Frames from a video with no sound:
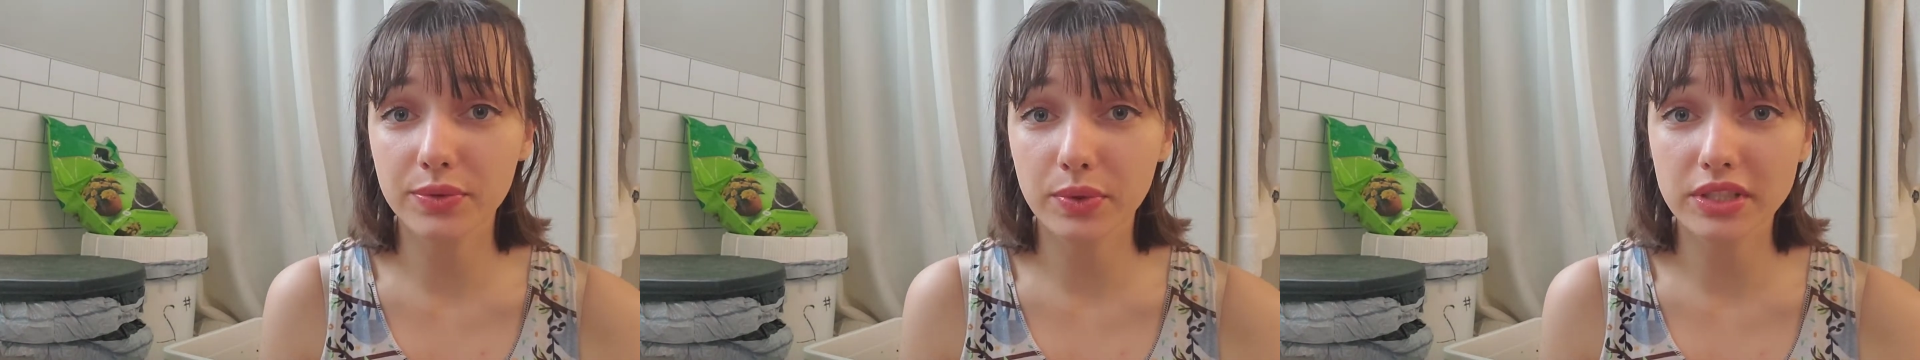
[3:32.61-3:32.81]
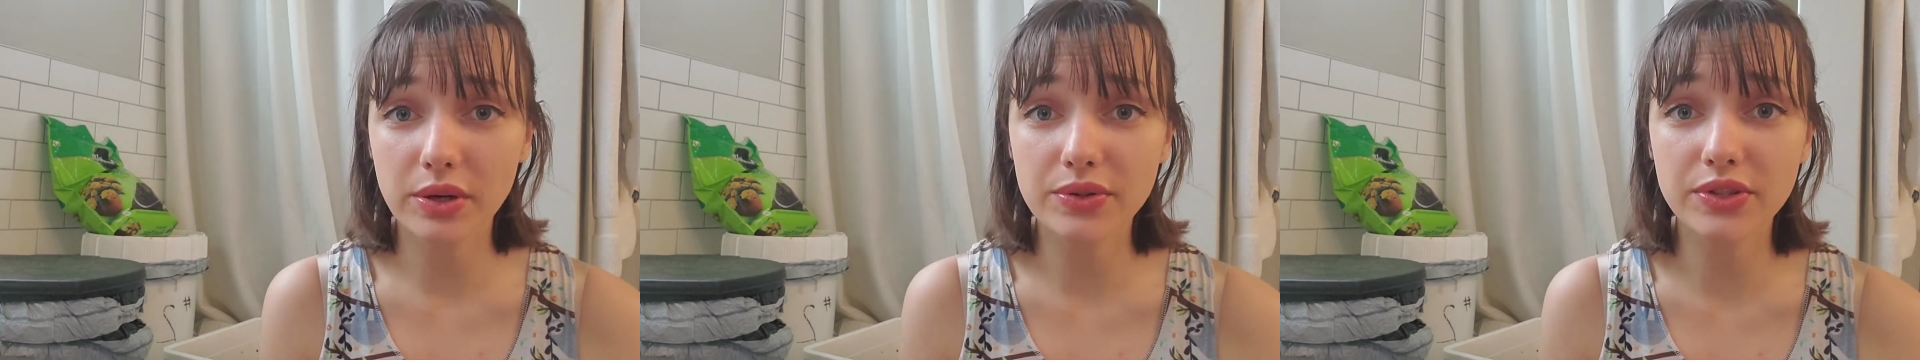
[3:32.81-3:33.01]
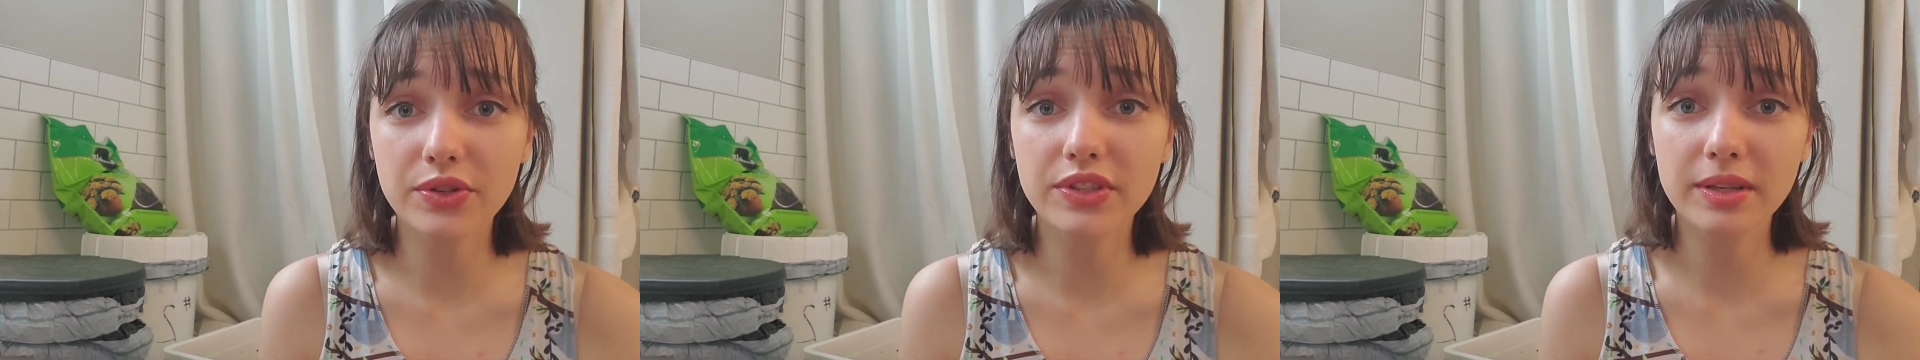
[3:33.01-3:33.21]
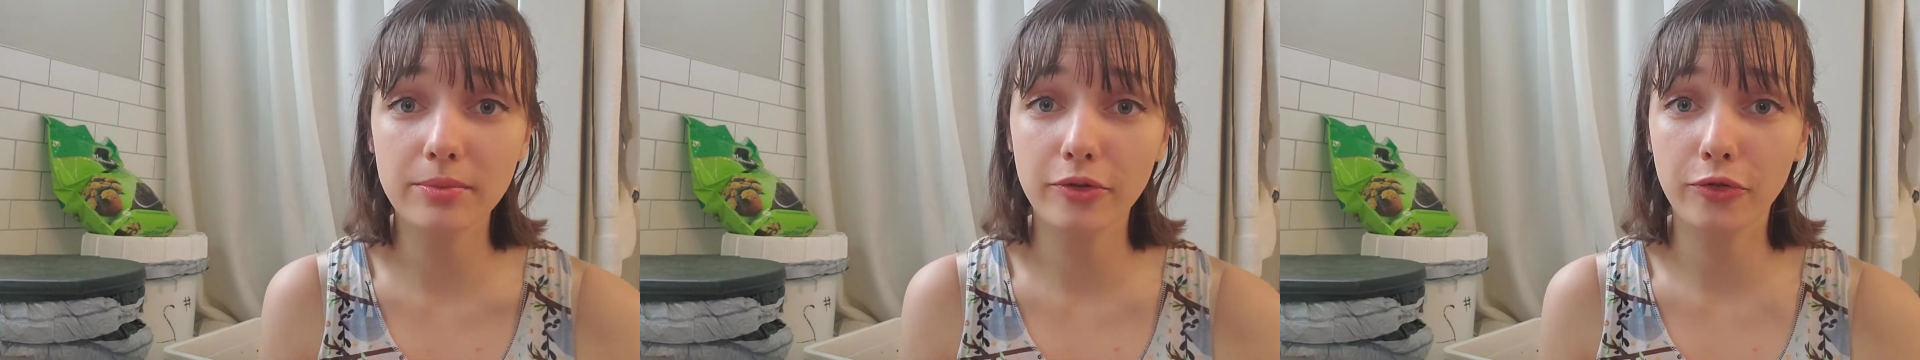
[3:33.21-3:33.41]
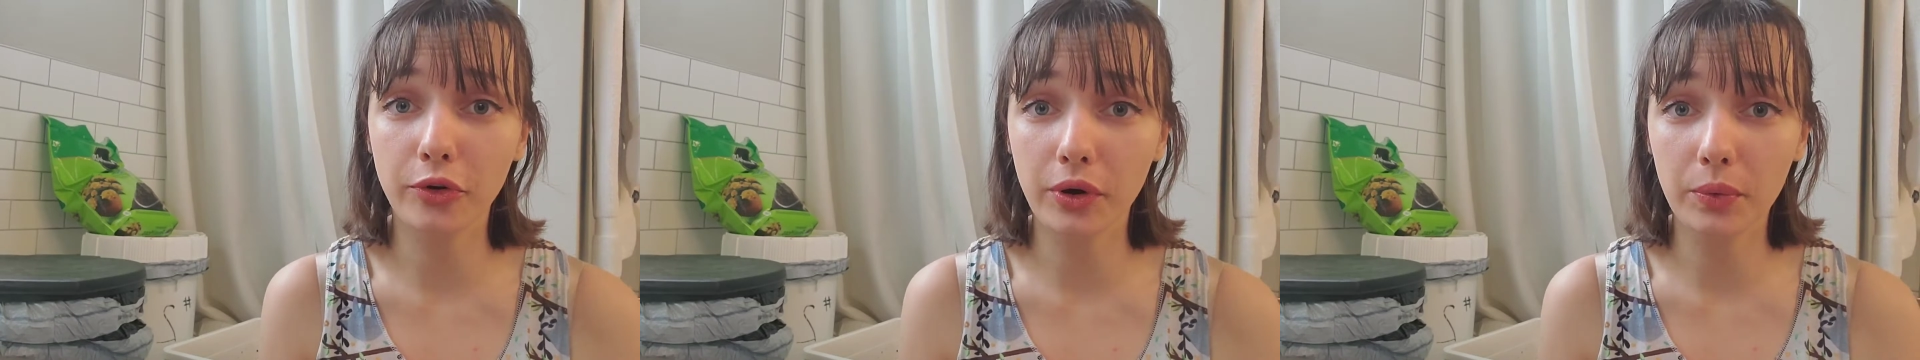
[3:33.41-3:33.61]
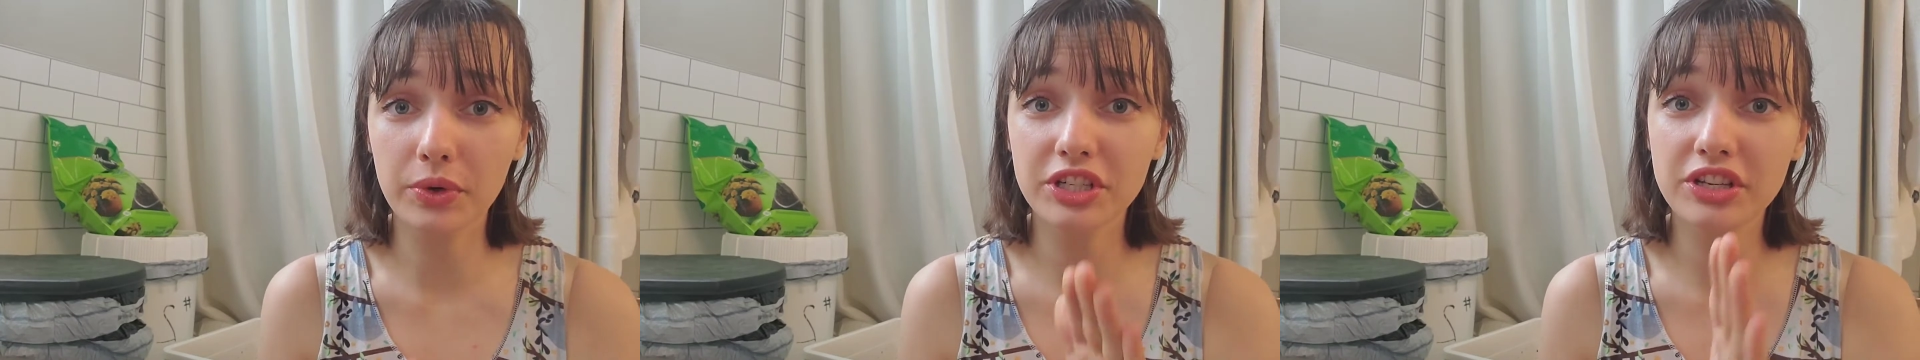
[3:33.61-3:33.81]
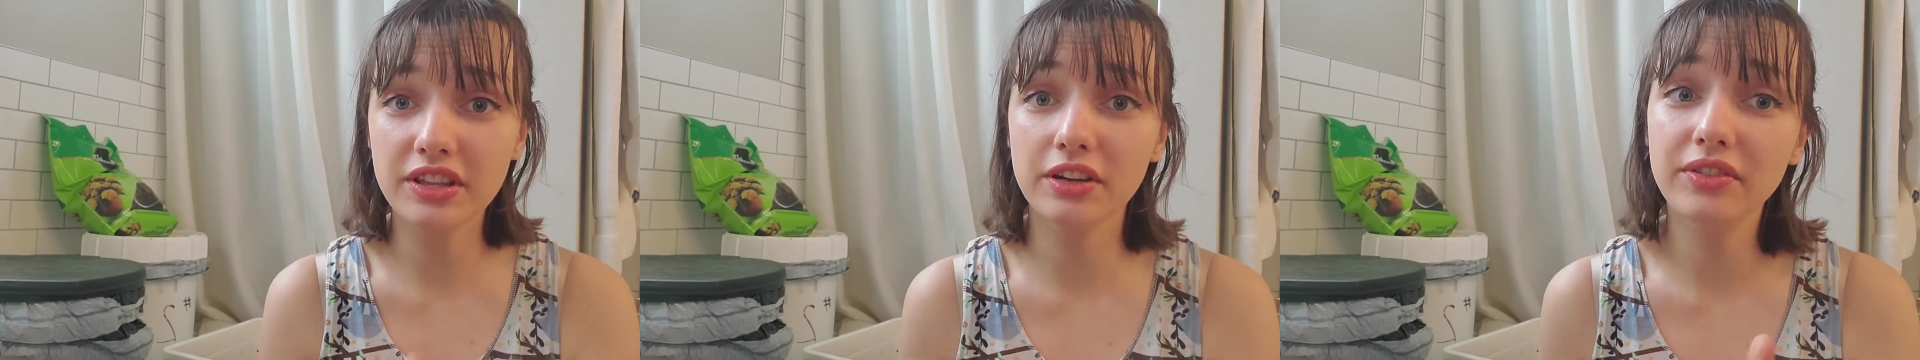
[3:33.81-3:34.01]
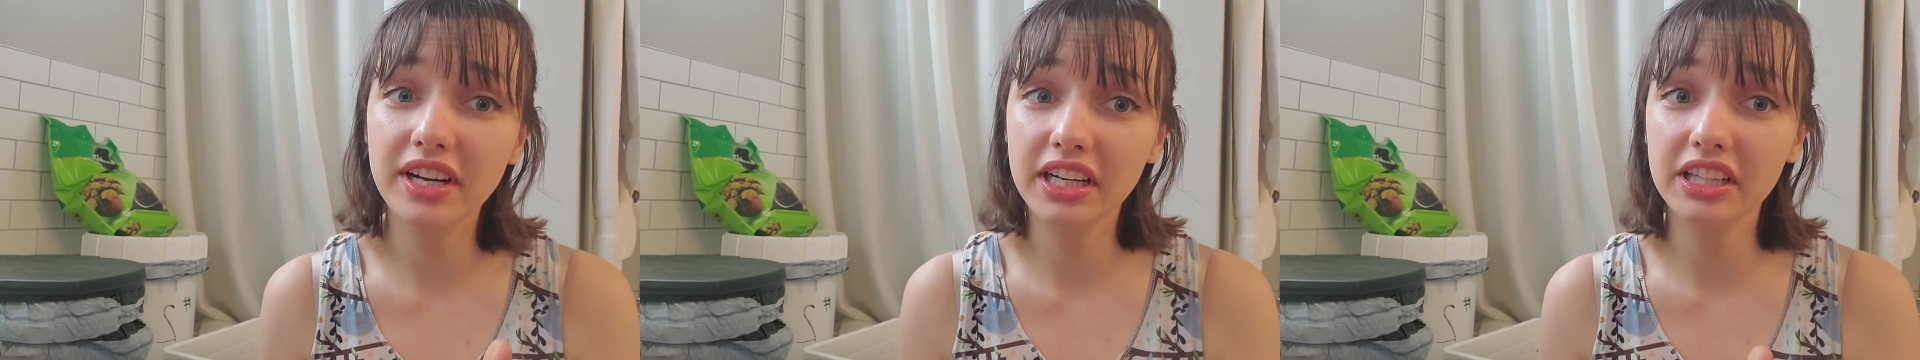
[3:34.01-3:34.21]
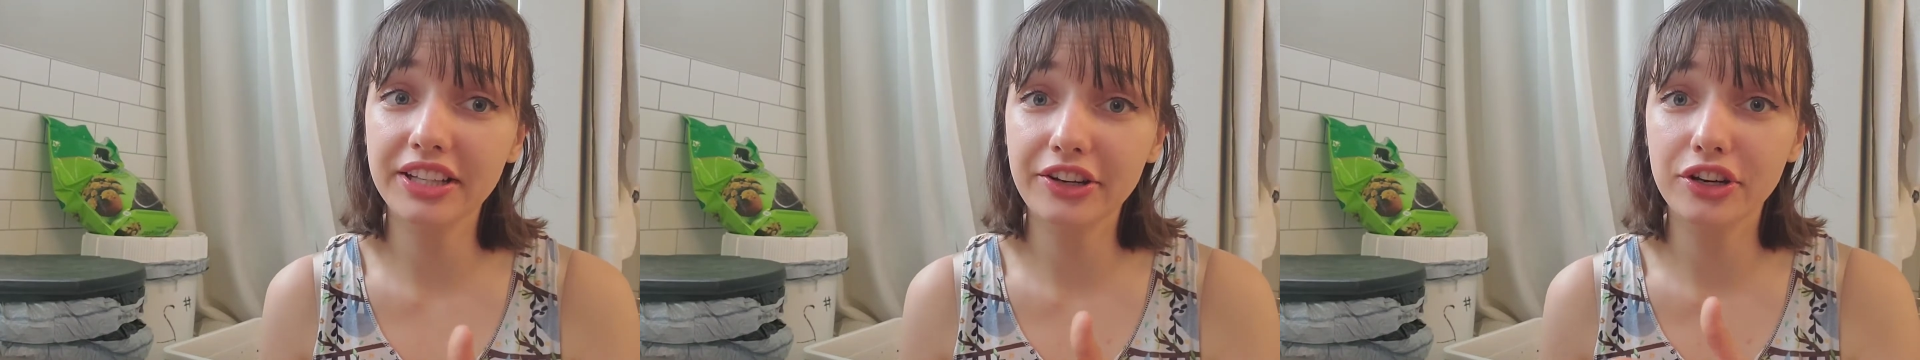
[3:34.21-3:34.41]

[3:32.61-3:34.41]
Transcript: which I was using before, which theoretically